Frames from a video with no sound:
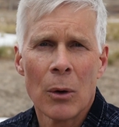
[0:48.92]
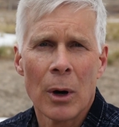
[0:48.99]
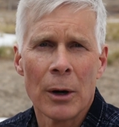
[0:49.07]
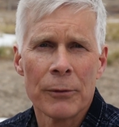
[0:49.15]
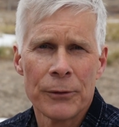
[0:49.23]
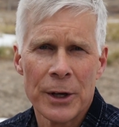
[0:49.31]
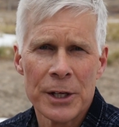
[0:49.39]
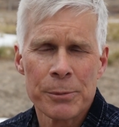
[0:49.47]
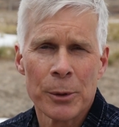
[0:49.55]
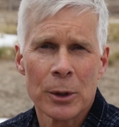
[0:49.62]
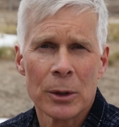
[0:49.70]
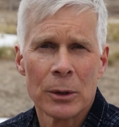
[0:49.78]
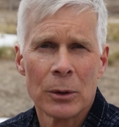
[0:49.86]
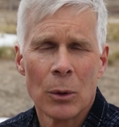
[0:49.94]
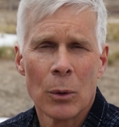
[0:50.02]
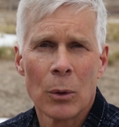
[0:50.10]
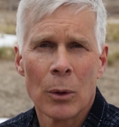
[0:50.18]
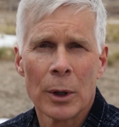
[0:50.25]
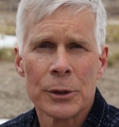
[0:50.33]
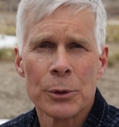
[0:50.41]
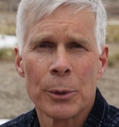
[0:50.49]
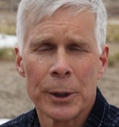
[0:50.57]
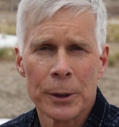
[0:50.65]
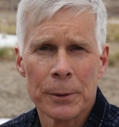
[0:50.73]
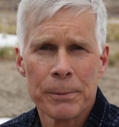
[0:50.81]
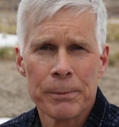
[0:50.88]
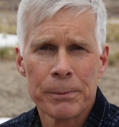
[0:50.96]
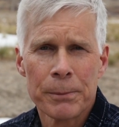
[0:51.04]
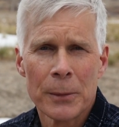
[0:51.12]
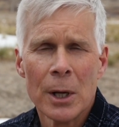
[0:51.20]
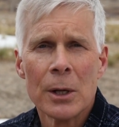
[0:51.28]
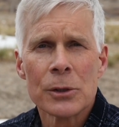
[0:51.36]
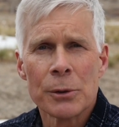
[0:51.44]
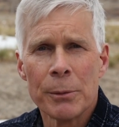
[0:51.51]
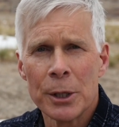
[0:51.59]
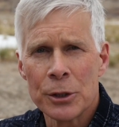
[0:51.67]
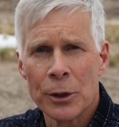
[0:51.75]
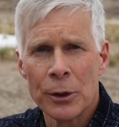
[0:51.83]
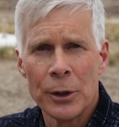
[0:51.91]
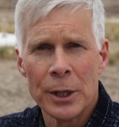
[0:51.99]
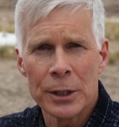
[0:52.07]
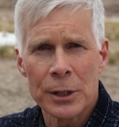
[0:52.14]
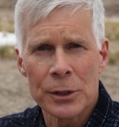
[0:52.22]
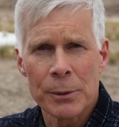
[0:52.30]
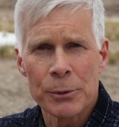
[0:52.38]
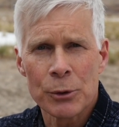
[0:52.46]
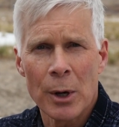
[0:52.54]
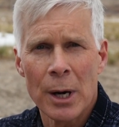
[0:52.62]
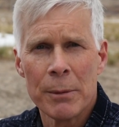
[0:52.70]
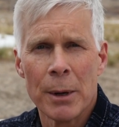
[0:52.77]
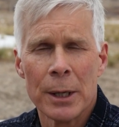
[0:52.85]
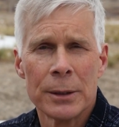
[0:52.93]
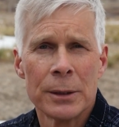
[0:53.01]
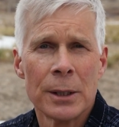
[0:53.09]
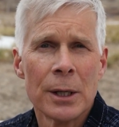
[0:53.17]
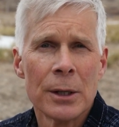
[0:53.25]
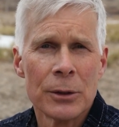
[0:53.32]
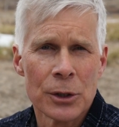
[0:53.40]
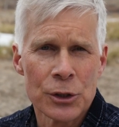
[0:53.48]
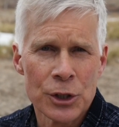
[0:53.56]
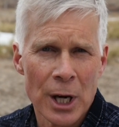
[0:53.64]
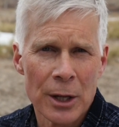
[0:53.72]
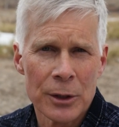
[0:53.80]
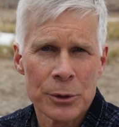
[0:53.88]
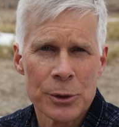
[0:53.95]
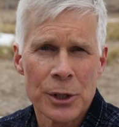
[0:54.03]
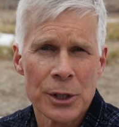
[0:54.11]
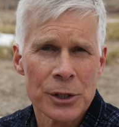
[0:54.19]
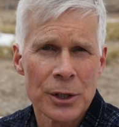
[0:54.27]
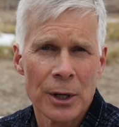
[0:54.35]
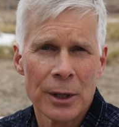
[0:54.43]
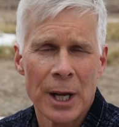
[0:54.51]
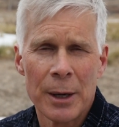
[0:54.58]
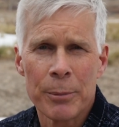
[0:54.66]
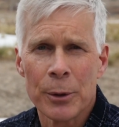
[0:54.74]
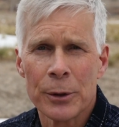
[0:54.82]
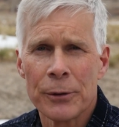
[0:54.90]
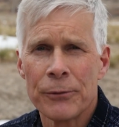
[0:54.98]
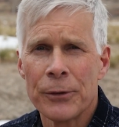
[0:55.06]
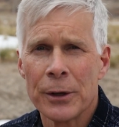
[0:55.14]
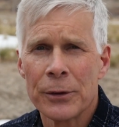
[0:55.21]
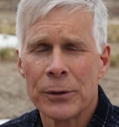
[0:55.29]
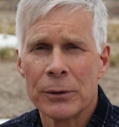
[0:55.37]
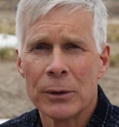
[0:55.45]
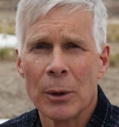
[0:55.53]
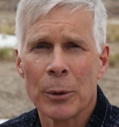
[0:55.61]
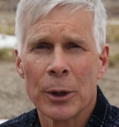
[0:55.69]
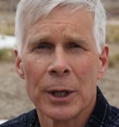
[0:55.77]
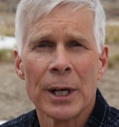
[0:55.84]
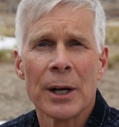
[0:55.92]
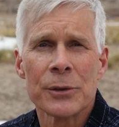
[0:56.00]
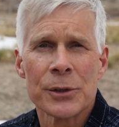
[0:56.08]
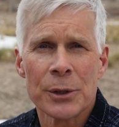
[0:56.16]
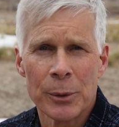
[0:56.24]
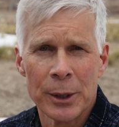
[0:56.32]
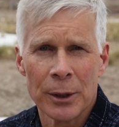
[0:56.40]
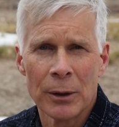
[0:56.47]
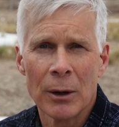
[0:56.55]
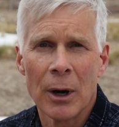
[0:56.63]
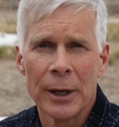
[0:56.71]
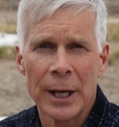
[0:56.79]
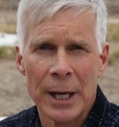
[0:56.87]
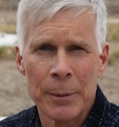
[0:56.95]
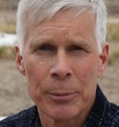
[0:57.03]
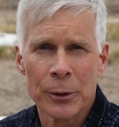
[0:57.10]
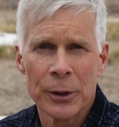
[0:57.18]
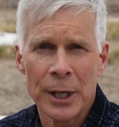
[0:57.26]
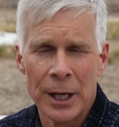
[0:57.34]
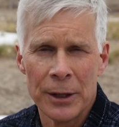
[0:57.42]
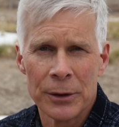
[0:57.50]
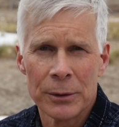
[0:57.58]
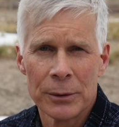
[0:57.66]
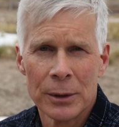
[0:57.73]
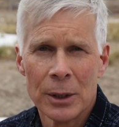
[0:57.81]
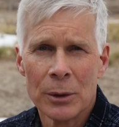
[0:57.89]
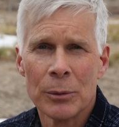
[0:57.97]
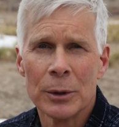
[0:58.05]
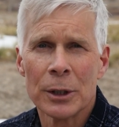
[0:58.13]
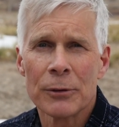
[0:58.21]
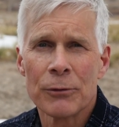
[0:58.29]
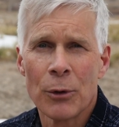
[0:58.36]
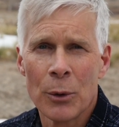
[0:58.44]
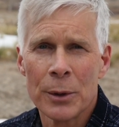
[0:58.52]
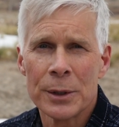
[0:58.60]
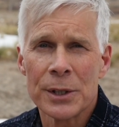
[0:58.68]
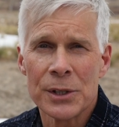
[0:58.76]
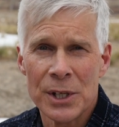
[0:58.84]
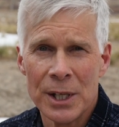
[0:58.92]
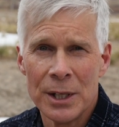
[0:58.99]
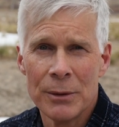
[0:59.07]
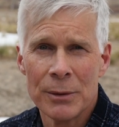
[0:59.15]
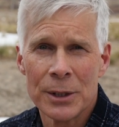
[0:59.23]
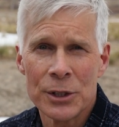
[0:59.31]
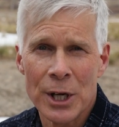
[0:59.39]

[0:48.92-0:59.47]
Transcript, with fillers: on Facebook, or on Twitter. So make sure you hit the subscribe button. This challenge is going to start April the 5th, and we're going to announce the winner on April the 8th. We look forward to seeing you in the